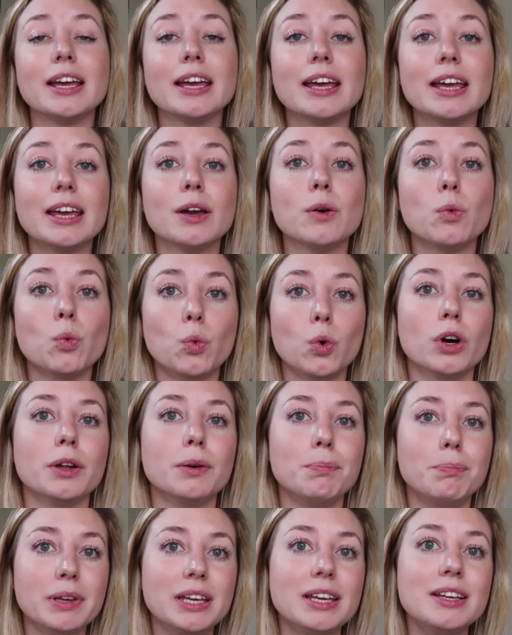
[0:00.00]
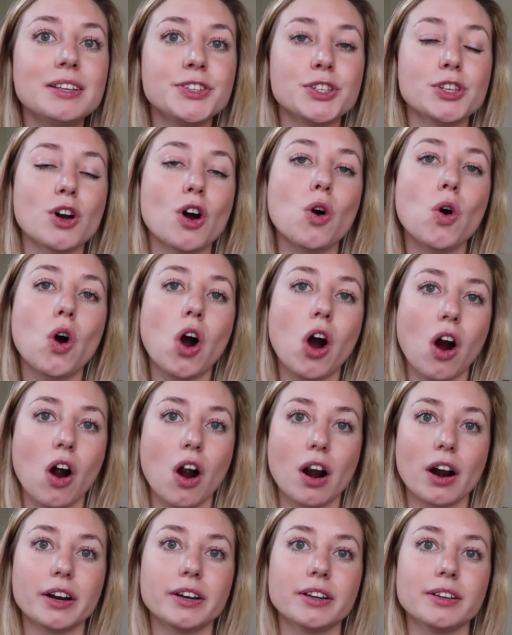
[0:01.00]
it would be so
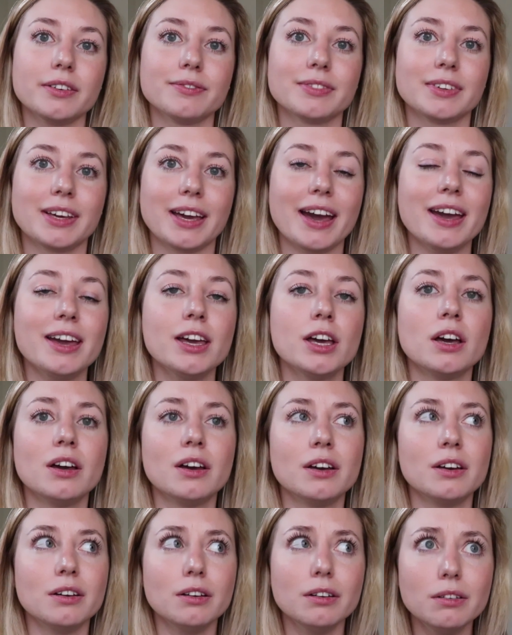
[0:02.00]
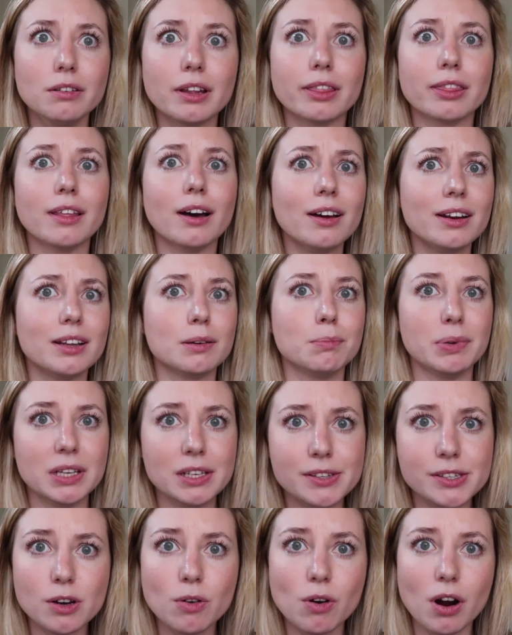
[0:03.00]
hard, okay? Who'd have thought it'd be
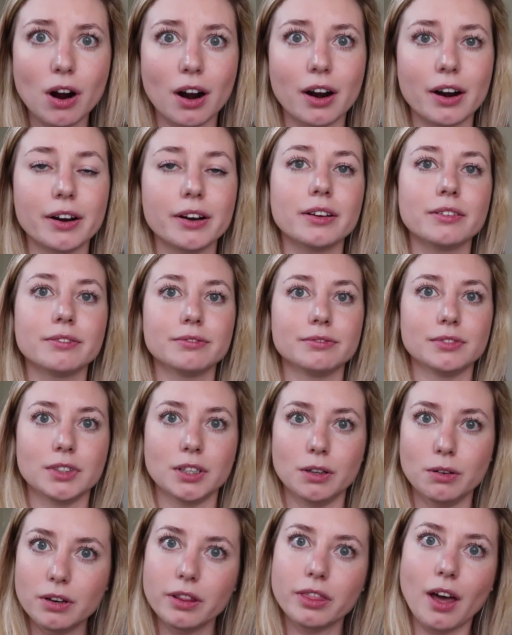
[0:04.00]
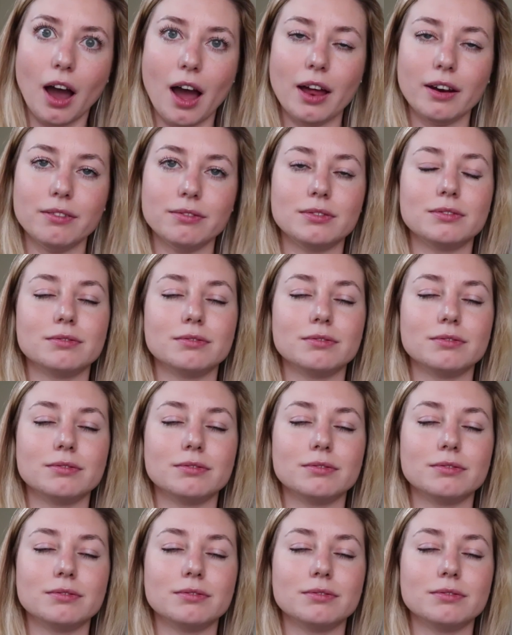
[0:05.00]
so hard? Who'd have thought?